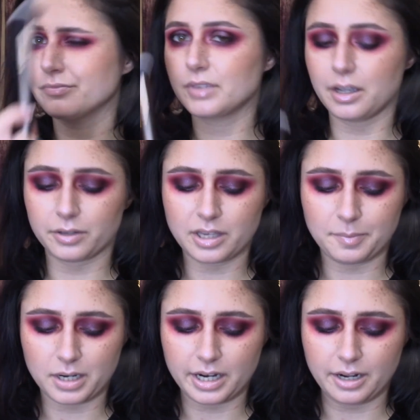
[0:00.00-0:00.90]
I would
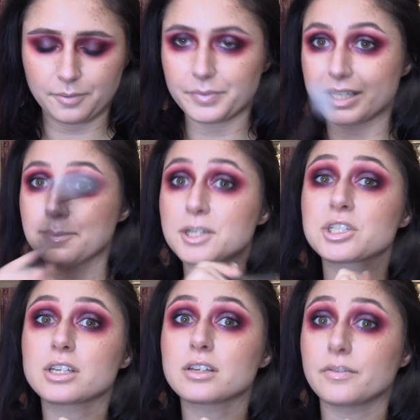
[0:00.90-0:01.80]
keep an eye out,
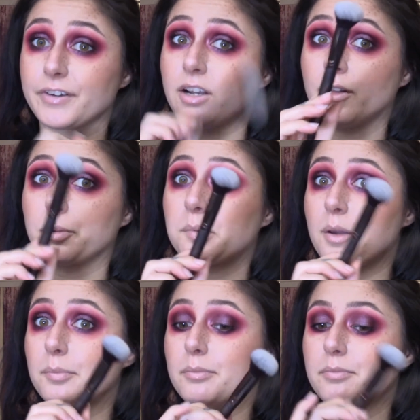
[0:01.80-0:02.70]
especially for
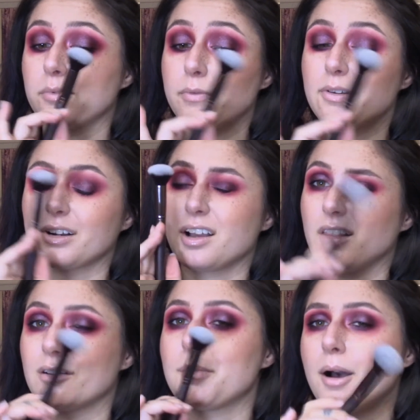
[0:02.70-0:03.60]

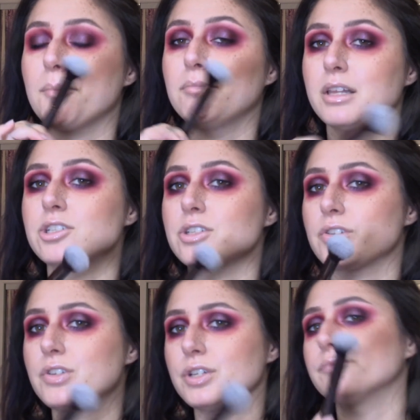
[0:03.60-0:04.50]
ColourPop
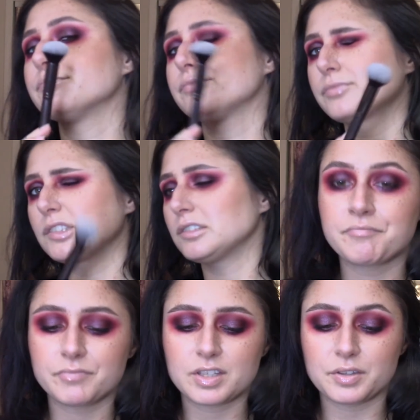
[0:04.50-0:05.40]
blushes too.
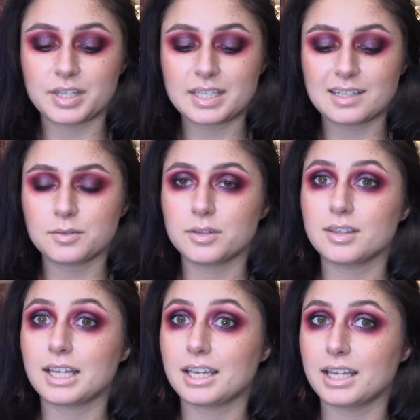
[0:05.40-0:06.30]
So this is
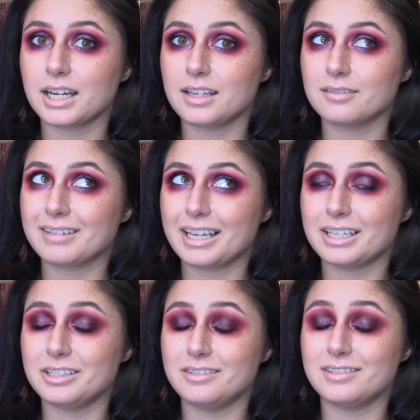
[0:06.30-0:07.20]
one that
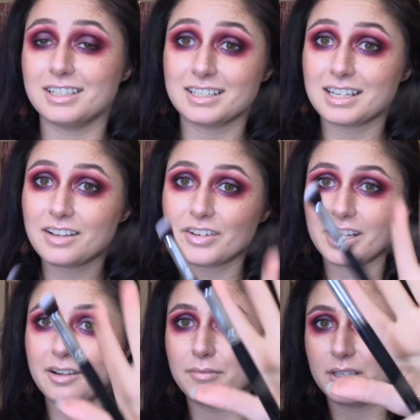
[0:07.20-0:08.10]
doesn't have a
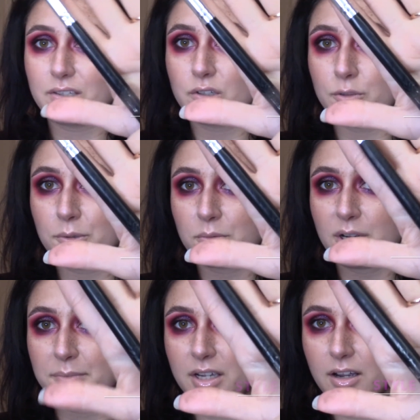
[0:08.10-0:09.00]
name. It's super
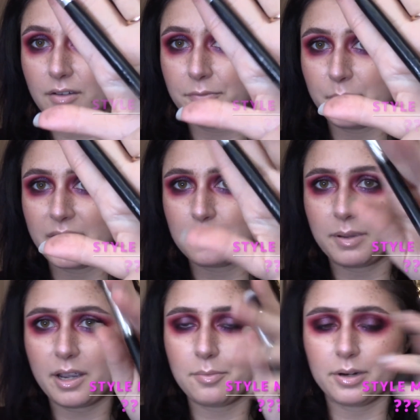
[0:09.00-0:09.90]
rubbed off, but it's
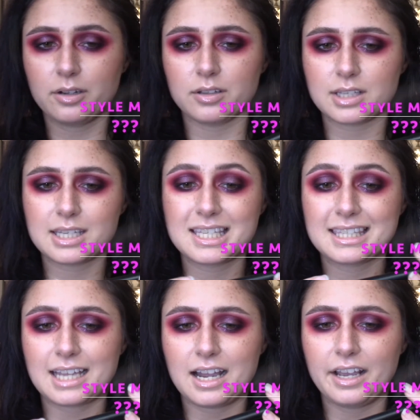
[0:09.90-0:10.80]
by a brand called
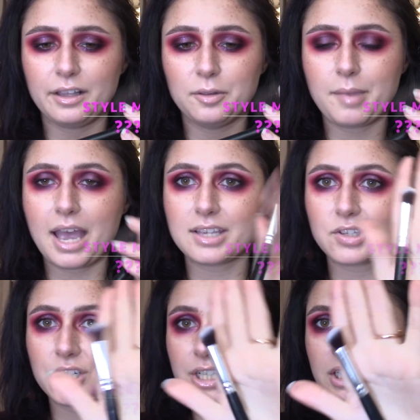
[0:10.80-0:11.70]
Style
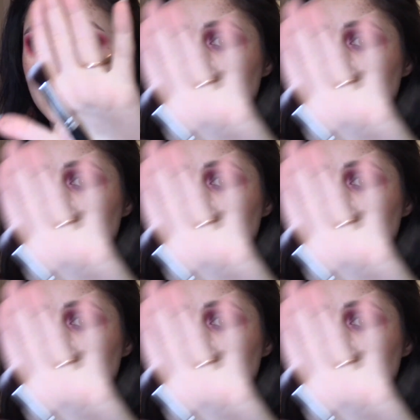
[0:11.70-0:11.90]
Master.